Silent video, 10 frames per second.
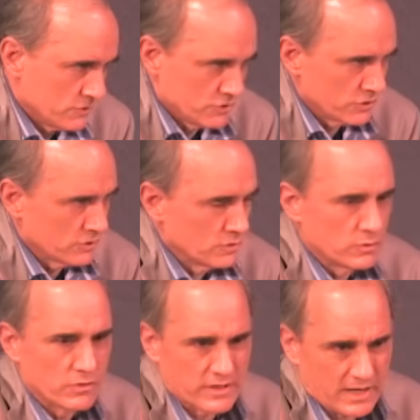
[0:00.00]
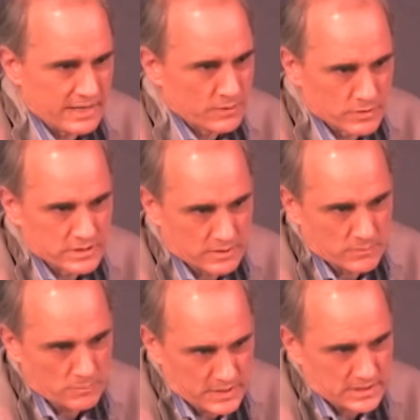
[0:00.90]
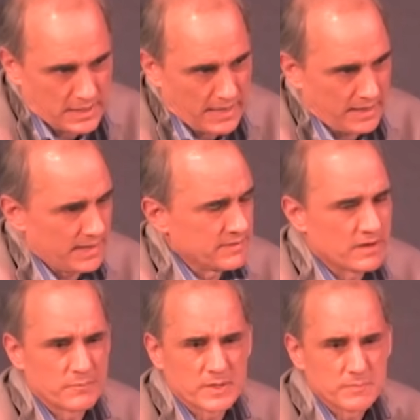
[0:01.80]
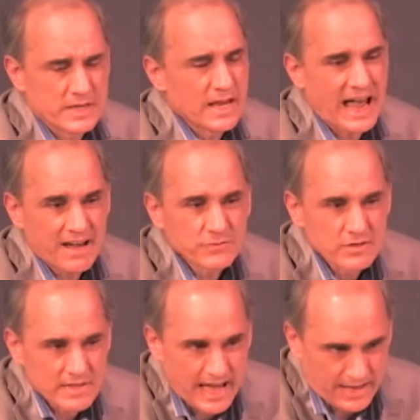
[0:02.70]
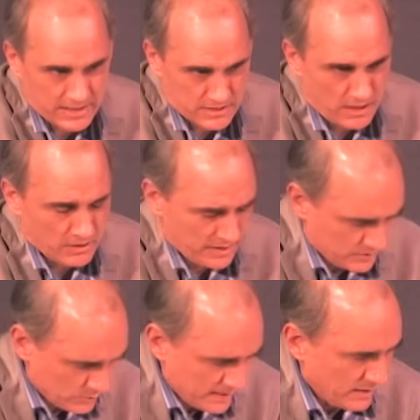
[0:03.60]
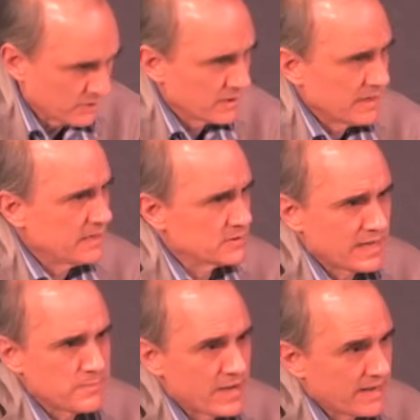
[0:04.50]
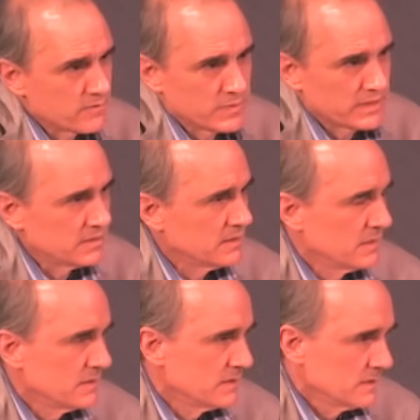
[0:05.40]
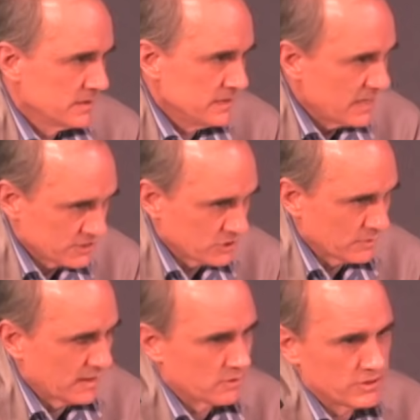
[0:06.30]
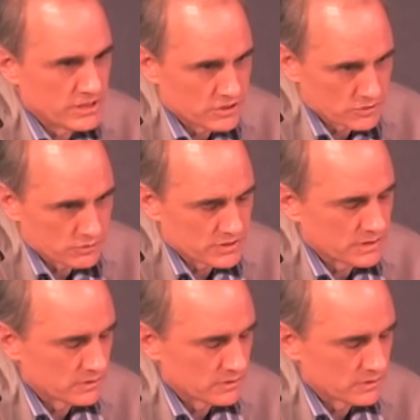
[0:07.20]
Jew who thought he was the Messiah, and there have been many after that as, all, as well. And his name might have been Yeshua or Jesus.